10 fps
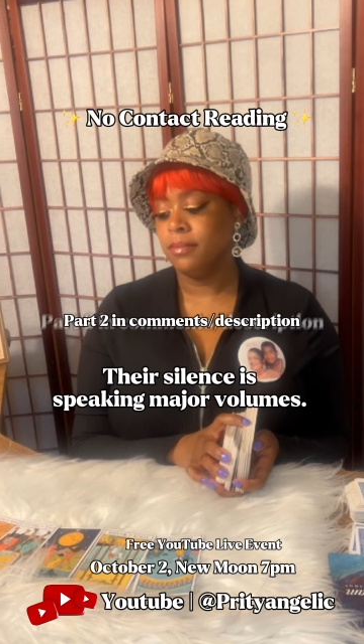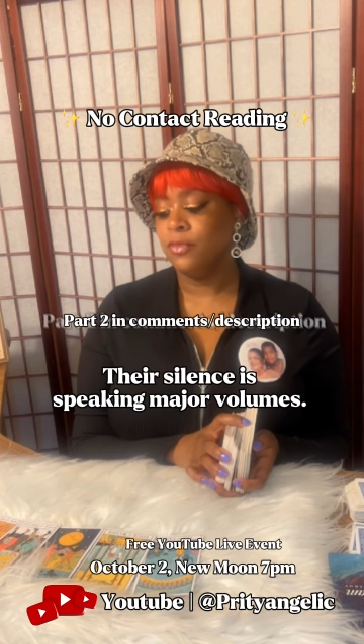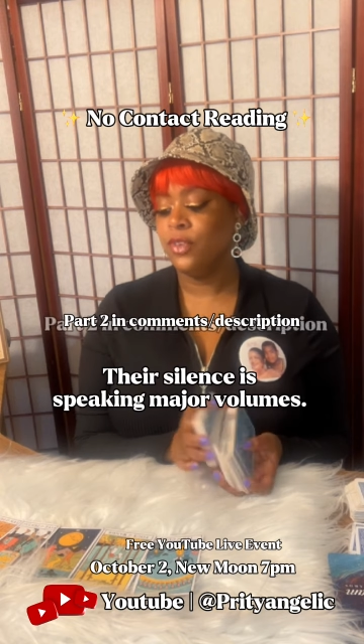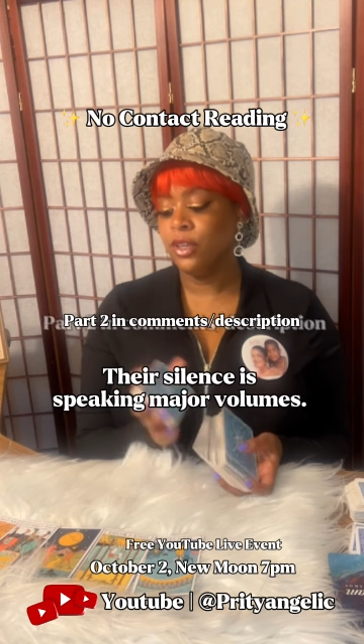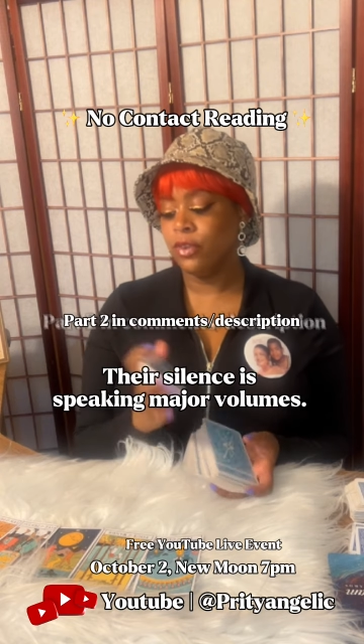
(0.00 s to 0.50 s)

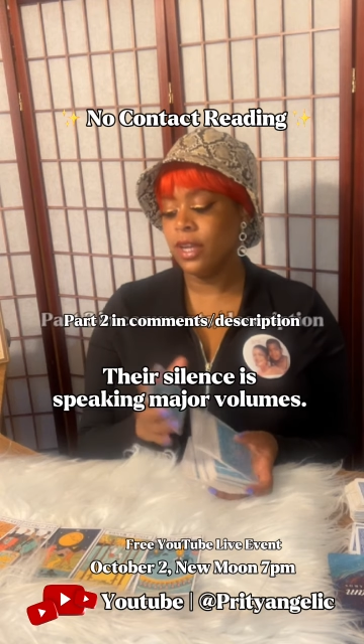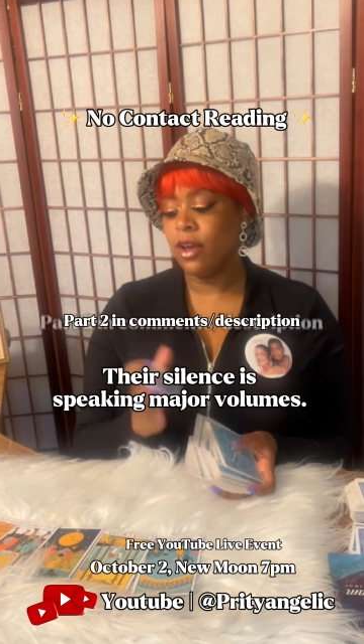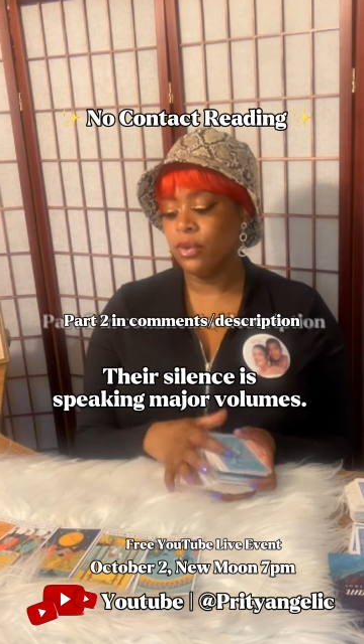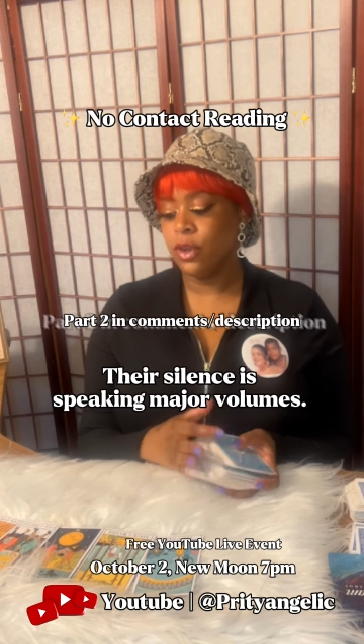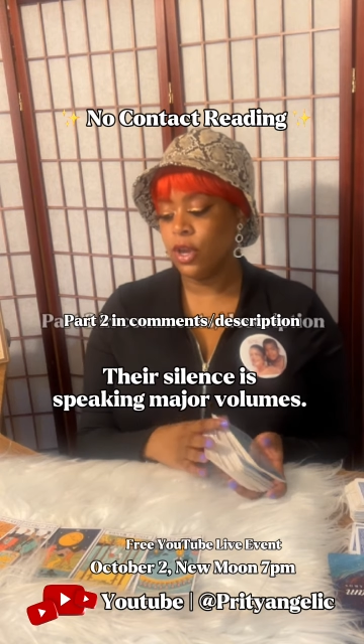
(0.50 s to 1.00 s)
figure it out
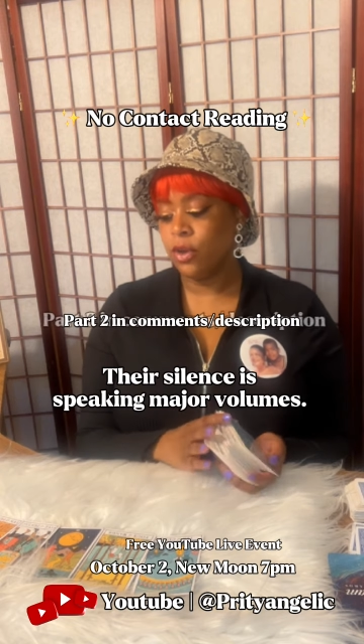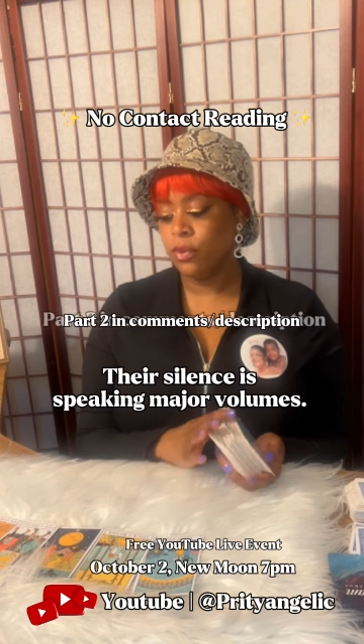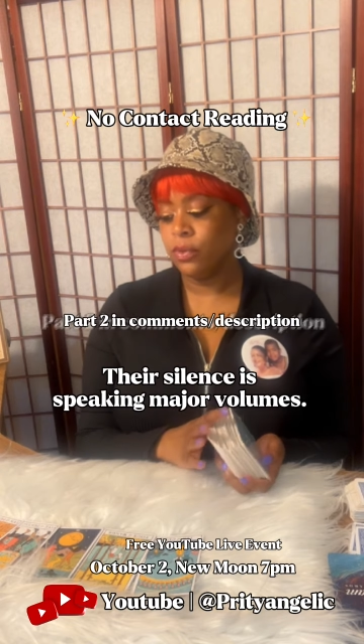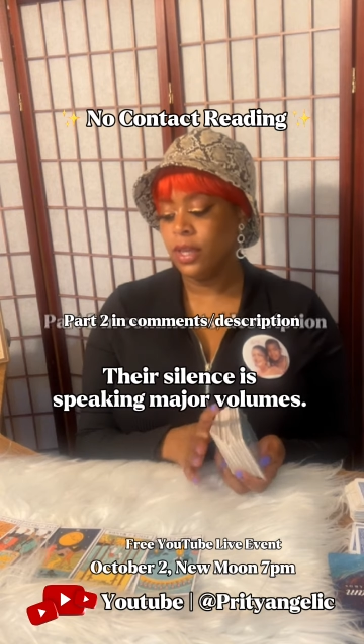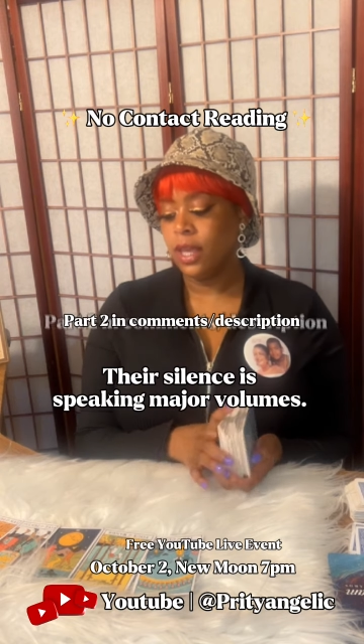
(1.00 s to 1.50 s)
on your own
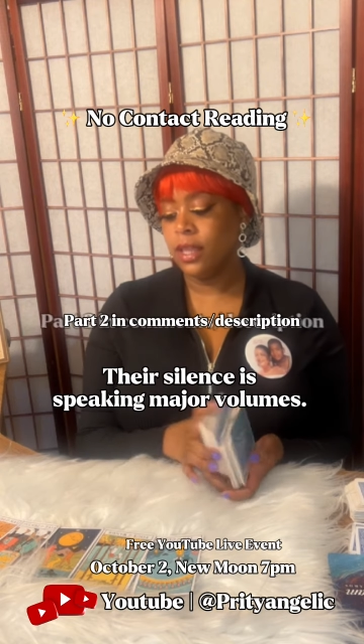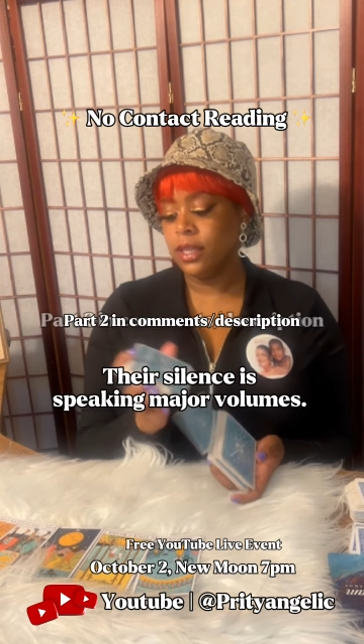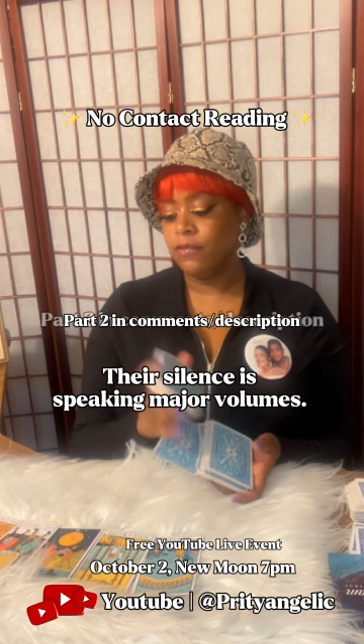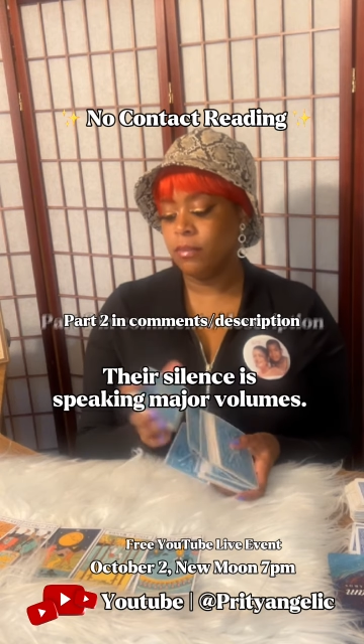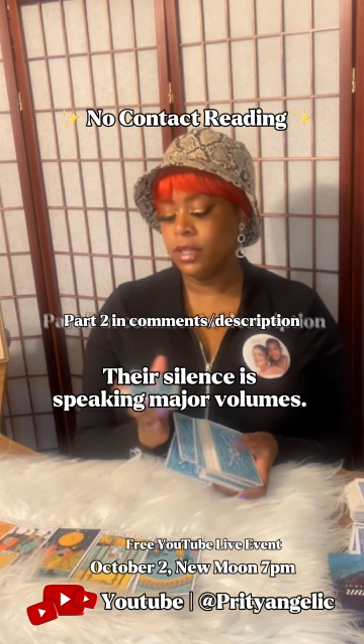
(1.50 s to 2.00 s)
and
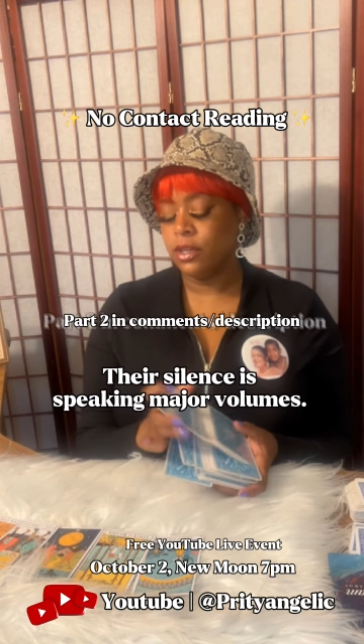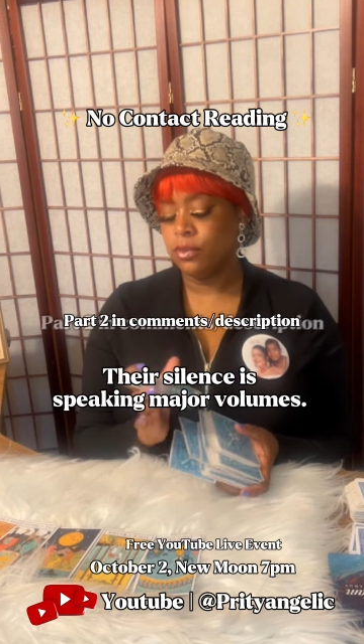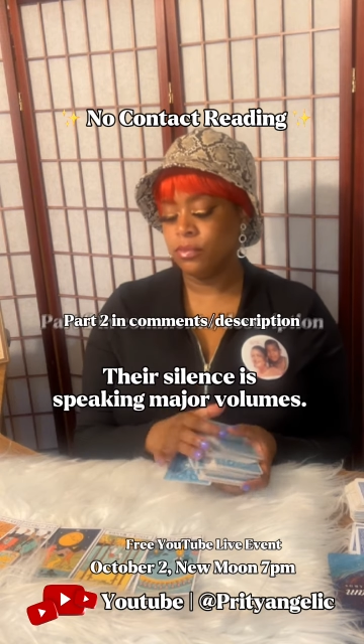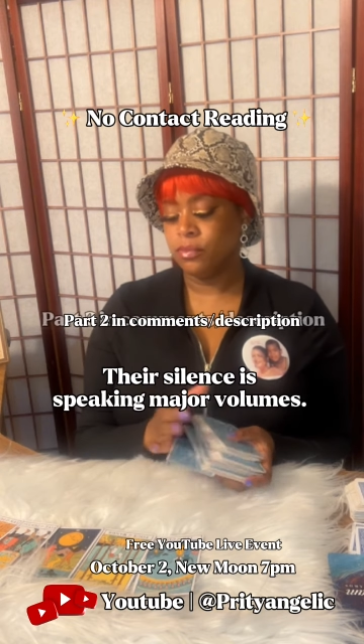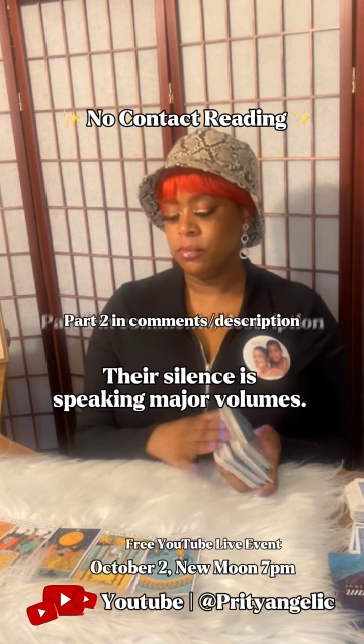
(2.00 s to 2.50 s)
leave them alone.
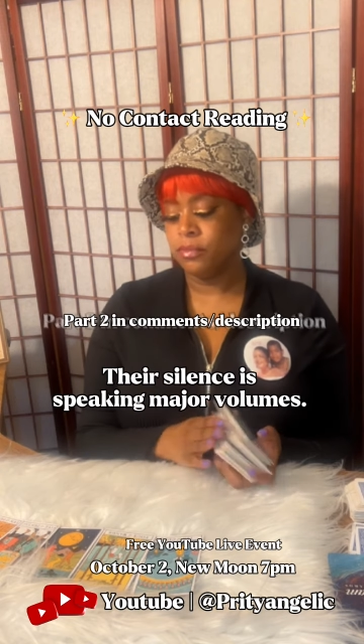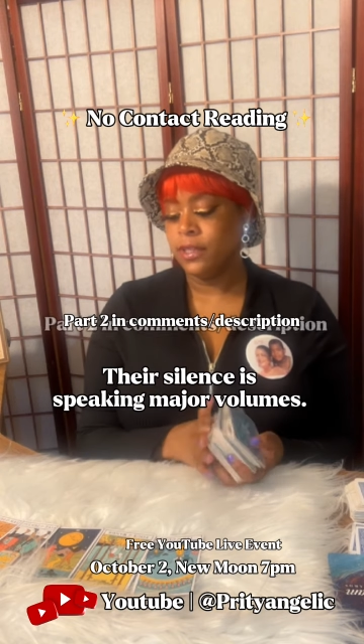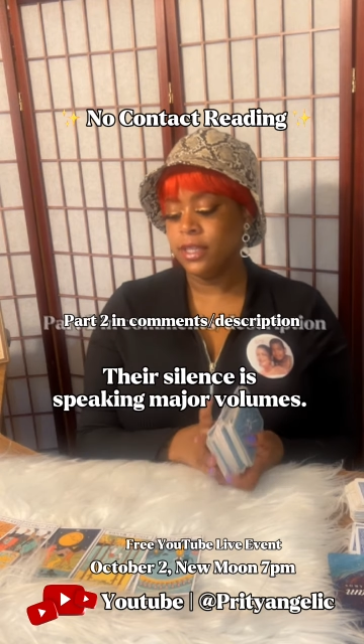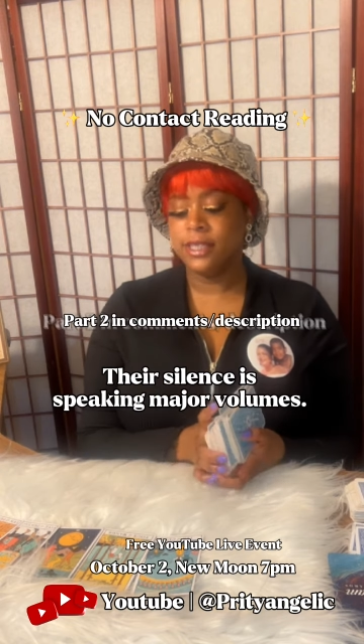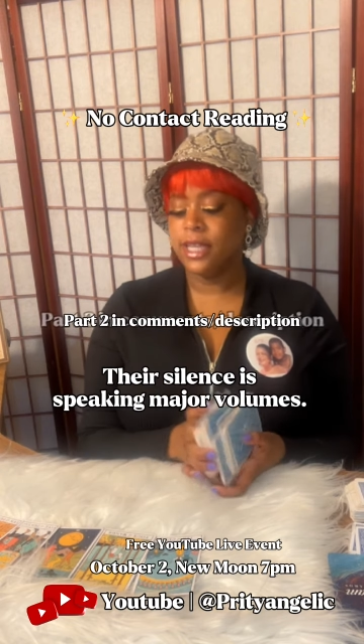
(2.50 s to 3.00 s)

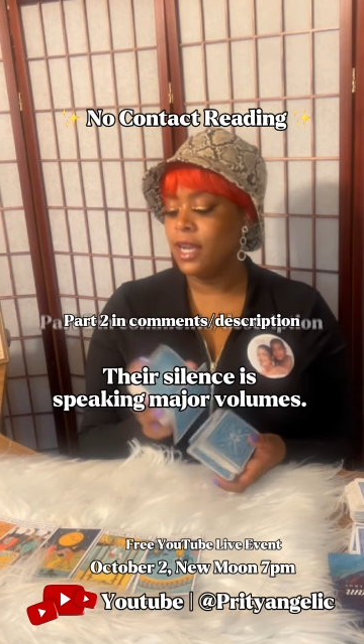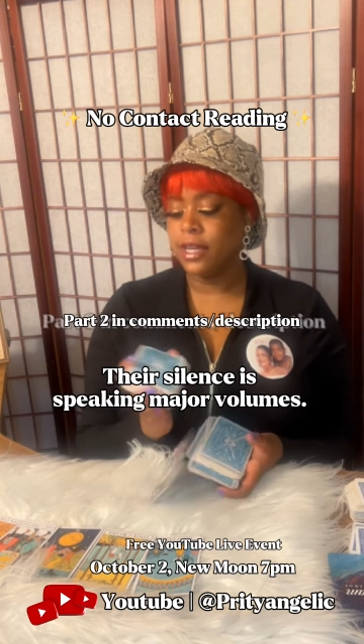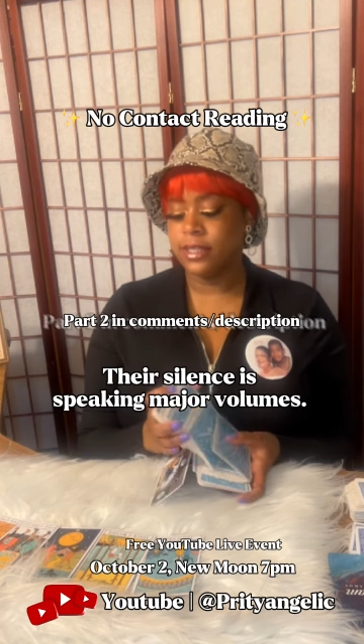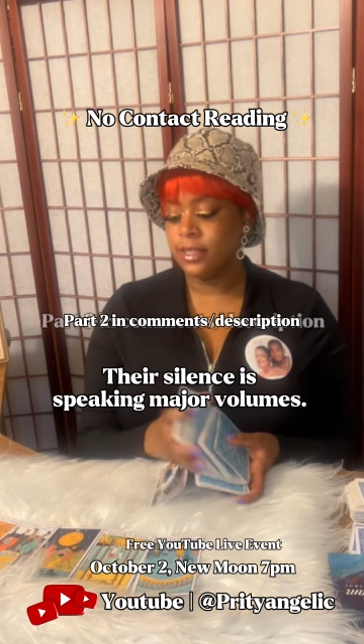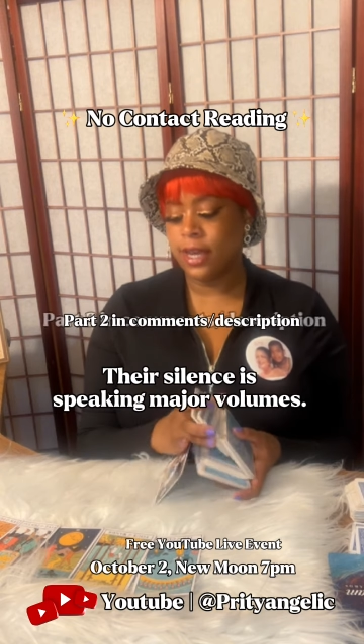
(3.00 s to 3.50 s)
Because they're not
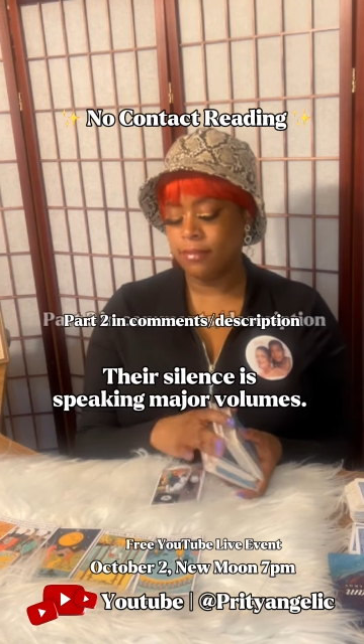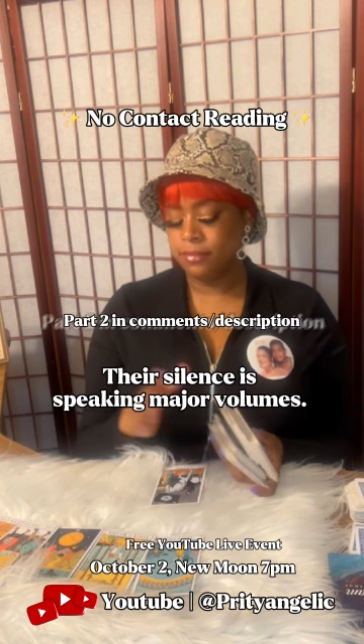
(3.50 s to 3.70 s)
going to stop.